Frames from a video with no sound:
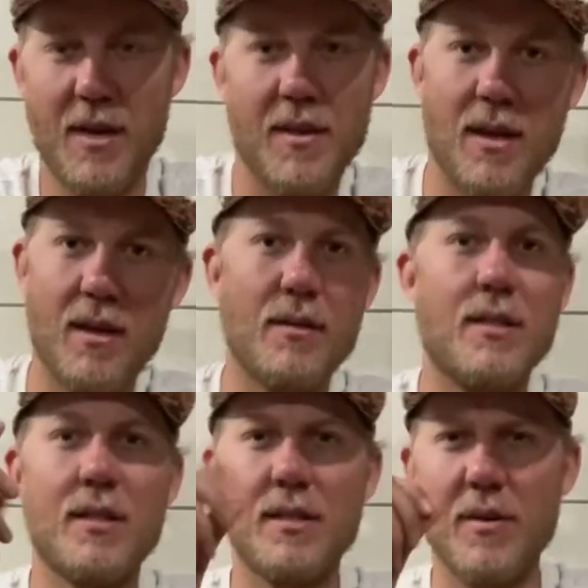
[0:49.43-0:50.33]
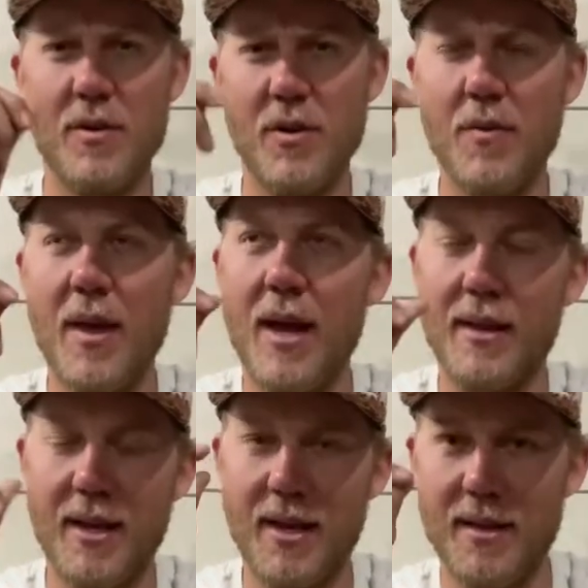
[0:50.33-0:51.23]
I think just because they were new, they had
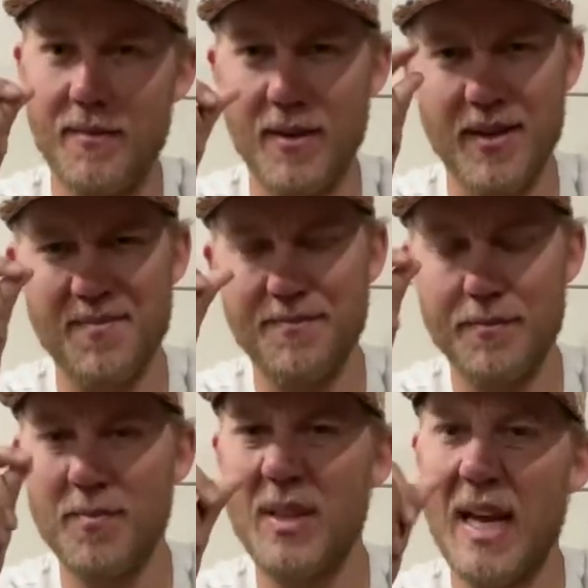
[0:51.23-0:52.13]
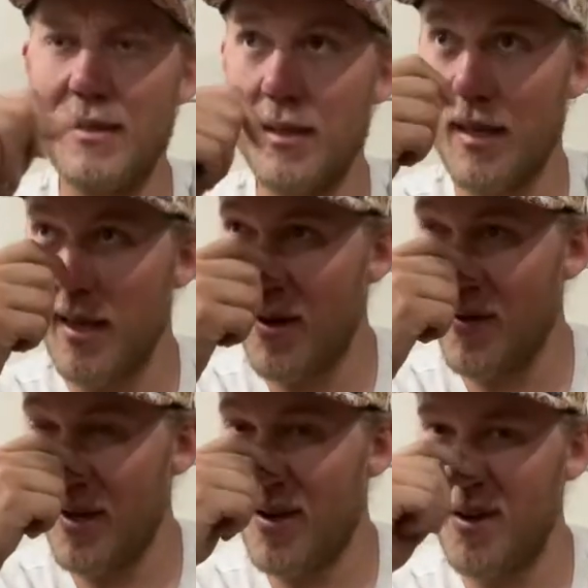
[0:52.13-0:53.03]
like kind of a plasticky
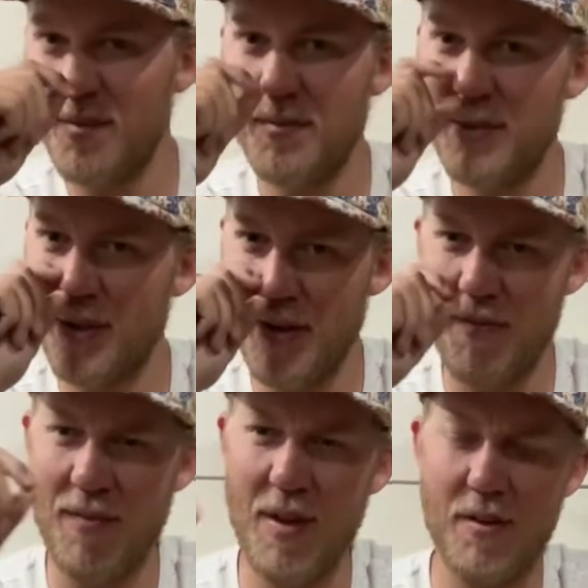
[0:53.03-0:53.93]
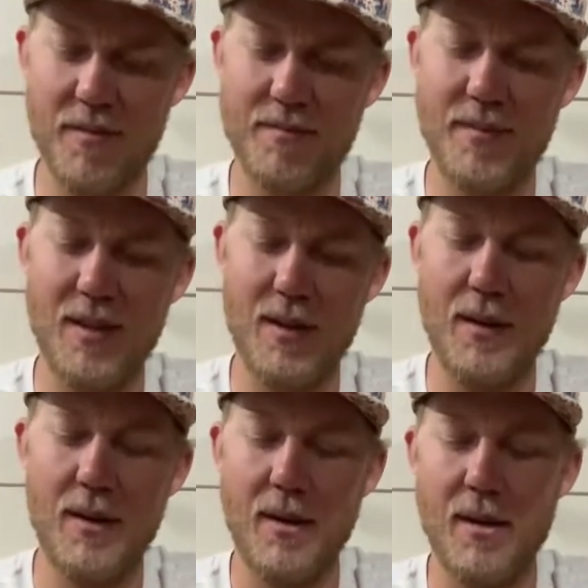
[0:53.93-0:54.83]
coating on them, so they felt
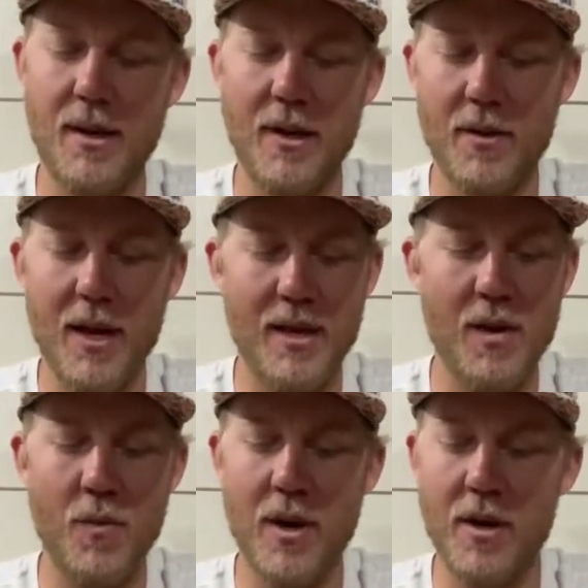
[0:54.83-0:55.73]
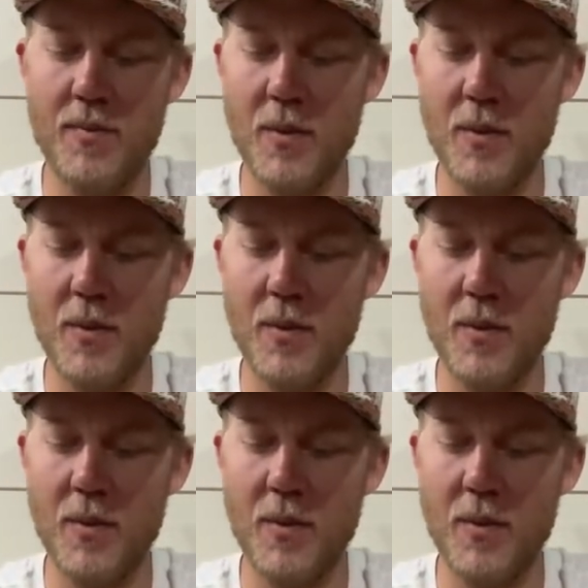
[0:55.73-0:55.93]
kind of clacky and weird.